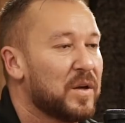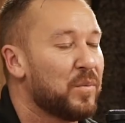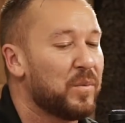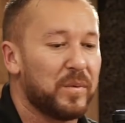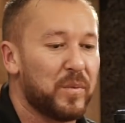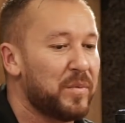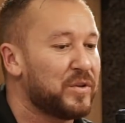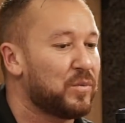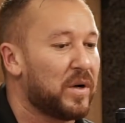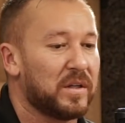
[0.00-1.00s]
And what would
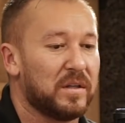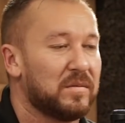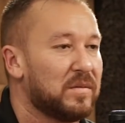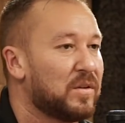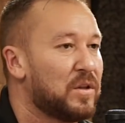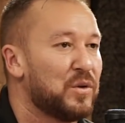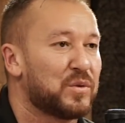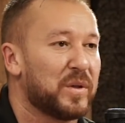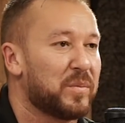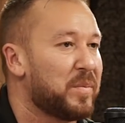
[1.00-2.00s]
you want to
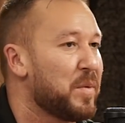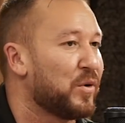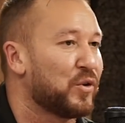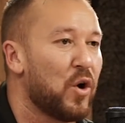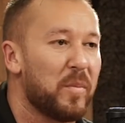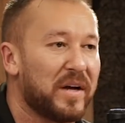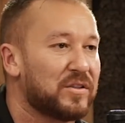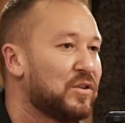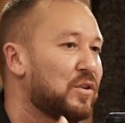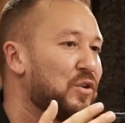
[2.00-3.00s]
close with? People know
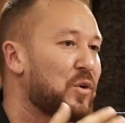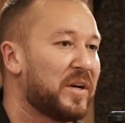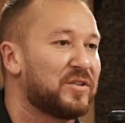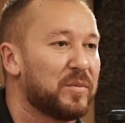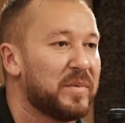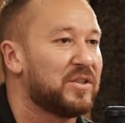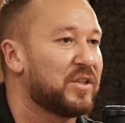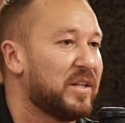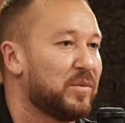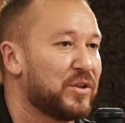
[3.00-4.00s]
about you, know about your
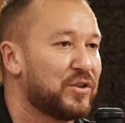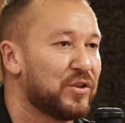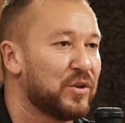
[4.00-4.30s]
mission, what you're